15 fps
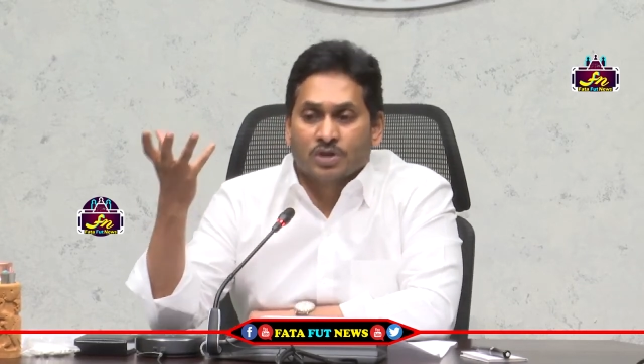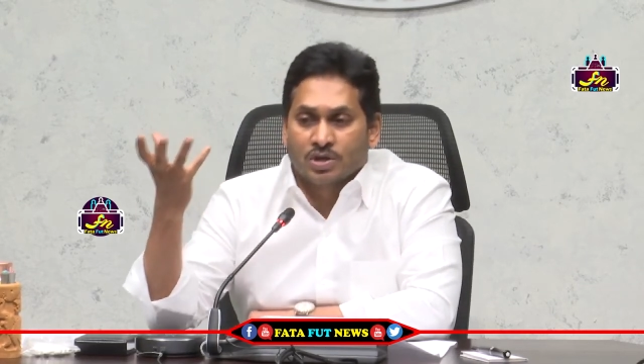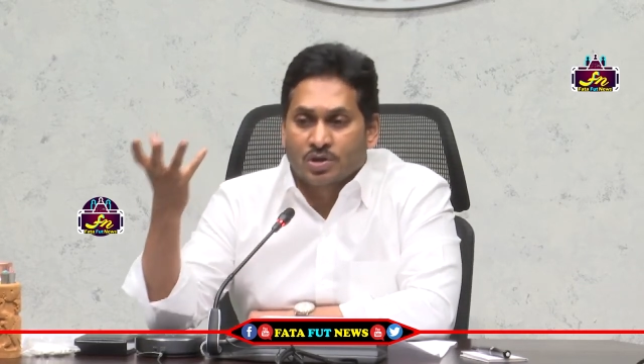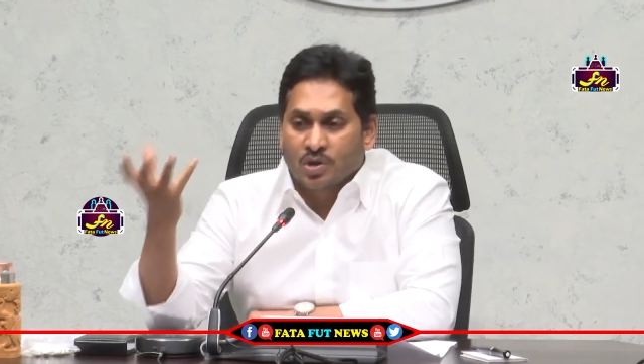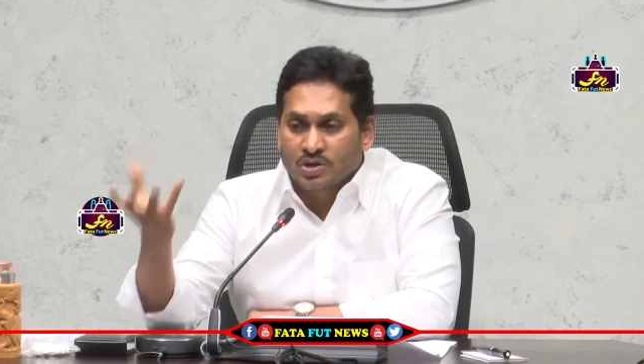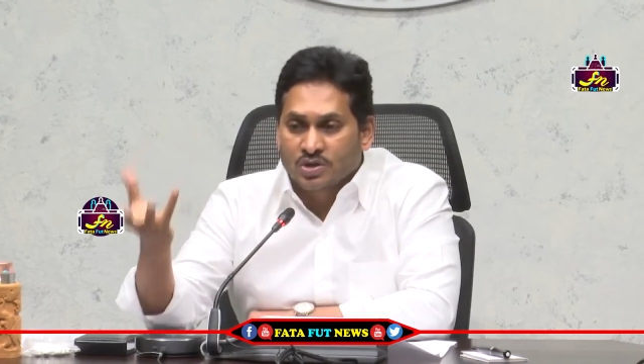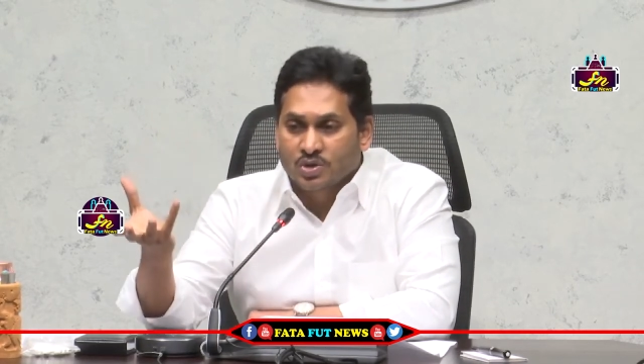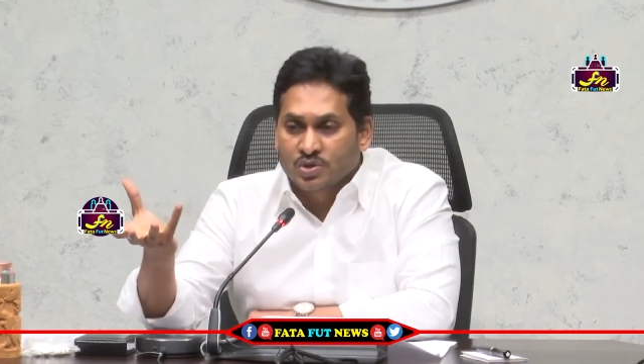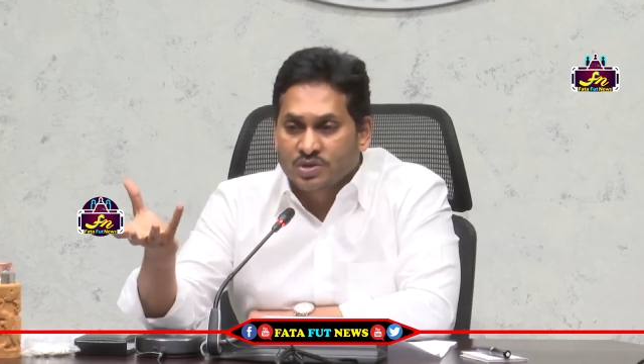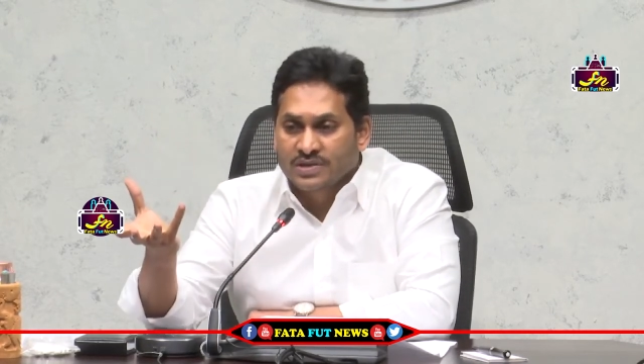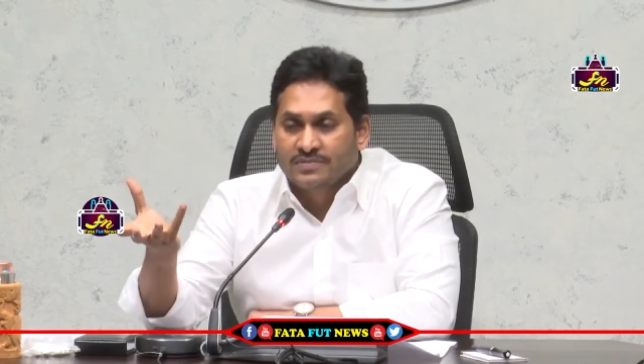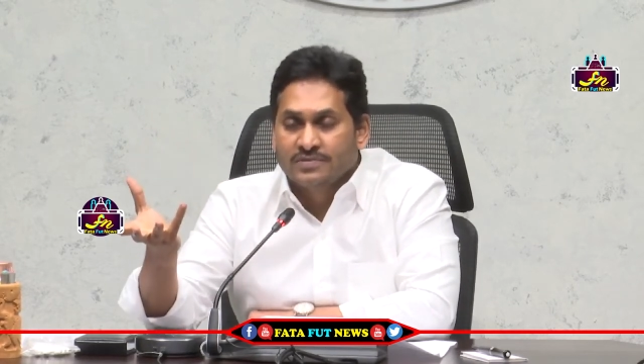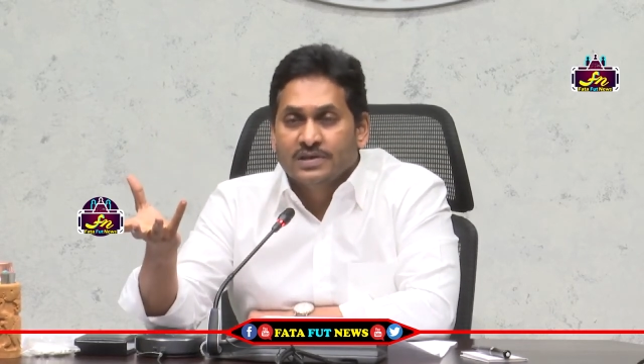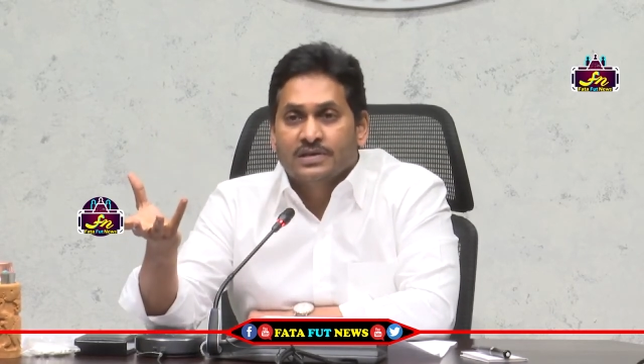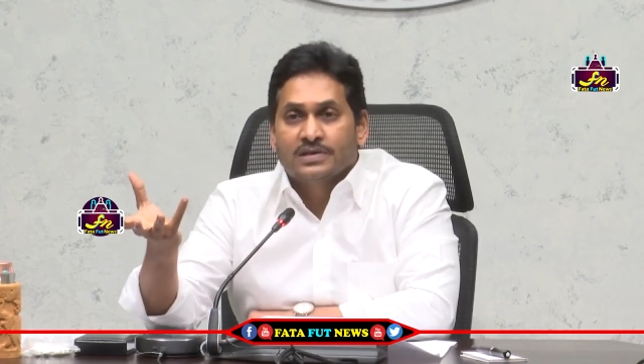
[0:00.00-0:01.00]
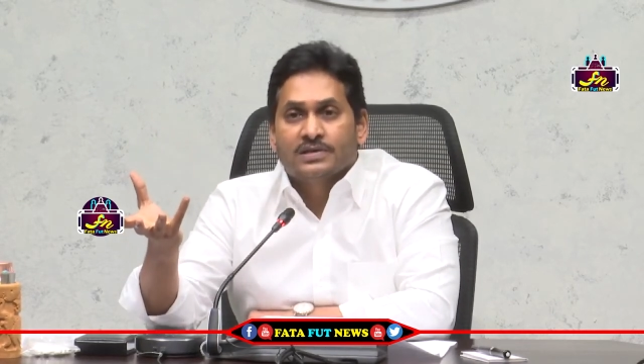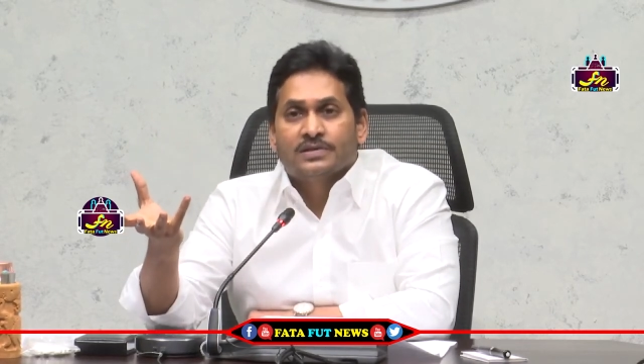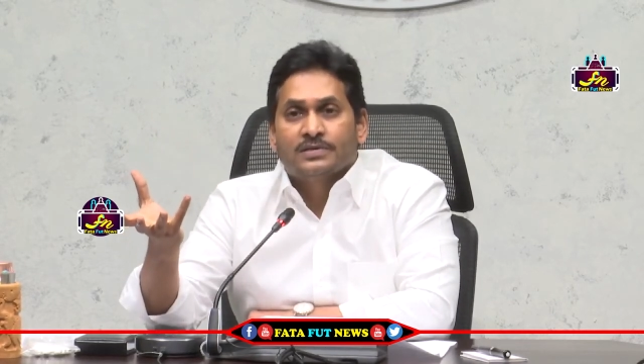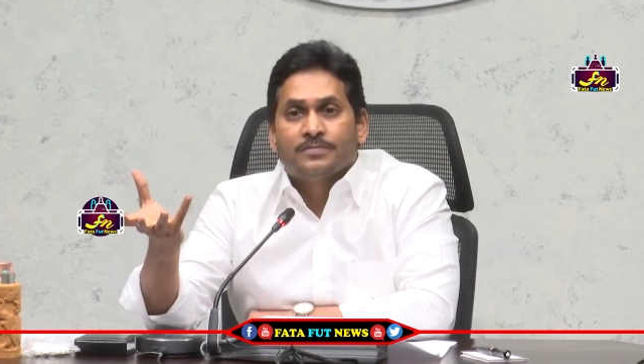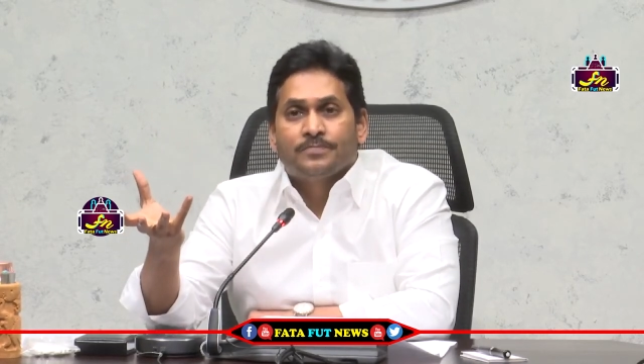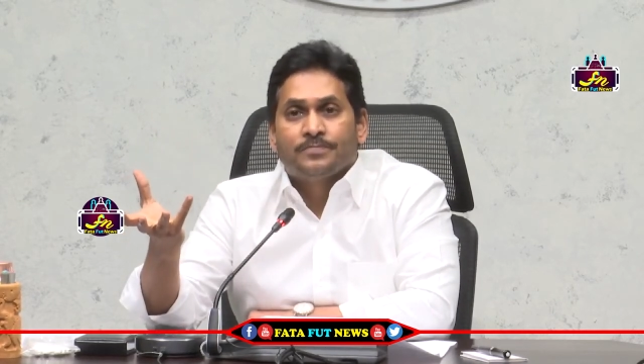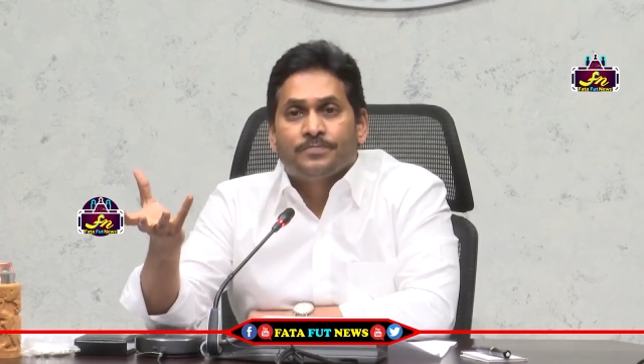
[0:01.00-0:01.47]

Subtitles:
which are not so severe,